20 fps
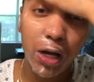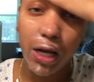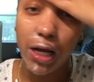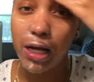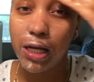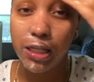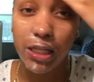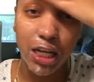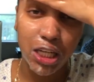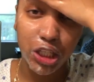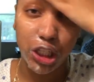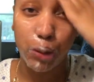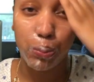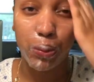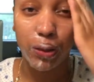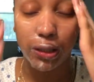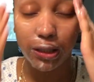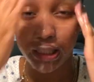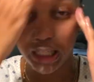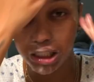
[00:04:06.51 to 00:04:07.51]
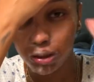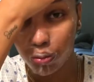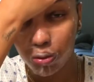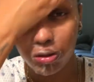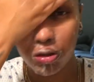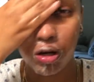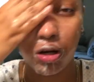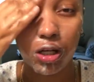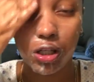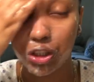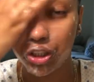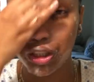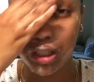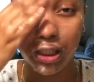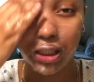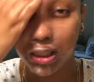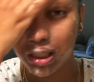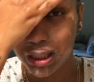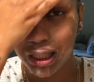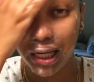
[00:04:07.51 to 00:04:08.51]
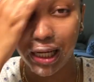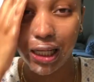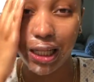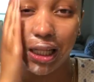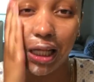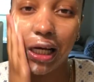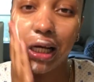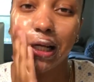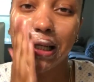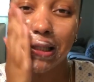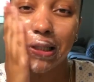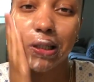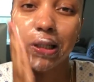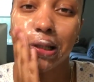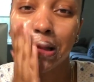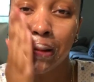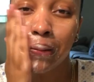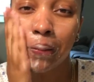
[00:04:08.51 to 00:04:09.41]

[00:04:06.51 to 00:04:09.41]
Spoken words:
And then just put this one on just like this.